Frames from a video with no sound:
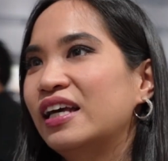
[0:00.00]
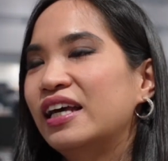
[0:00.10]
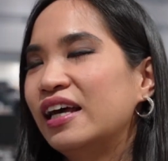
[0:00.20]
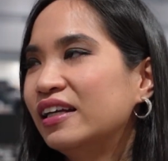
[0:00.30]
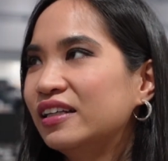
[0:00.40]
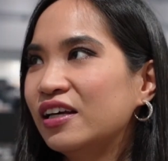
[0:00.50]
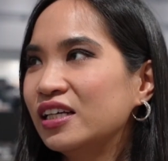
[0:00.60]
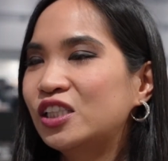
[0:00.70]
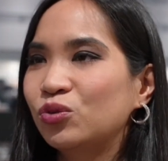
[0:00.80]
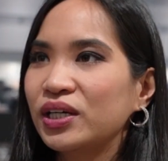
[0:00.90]
and
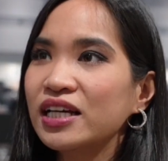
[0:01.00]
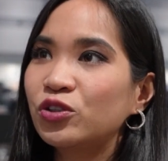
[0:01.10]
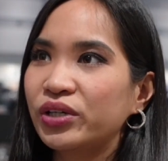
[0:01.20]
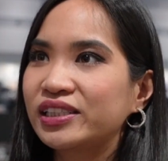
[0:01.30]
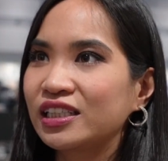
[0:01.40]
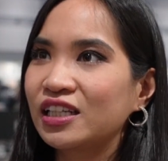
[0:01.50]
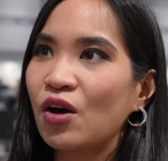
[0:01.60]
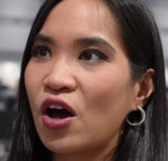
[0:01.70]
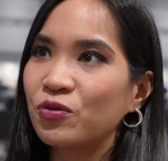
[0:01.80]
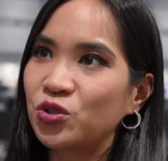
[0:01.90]
it's really interesting
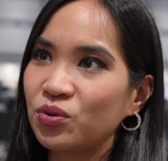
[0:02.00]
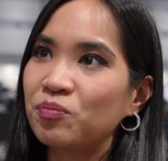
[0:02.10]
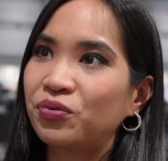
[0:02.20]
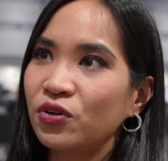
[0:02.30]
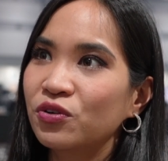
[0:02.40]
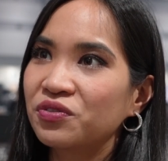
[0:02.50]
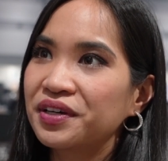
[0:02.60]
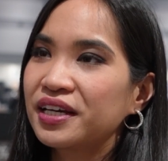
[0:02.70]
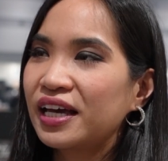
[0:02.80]
now how to improve.